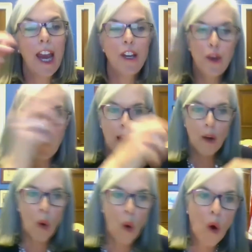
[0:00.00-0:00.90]
and you
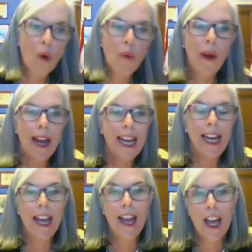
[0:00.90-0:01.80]
had
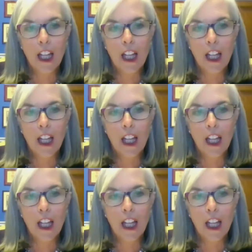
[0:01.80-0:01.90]
already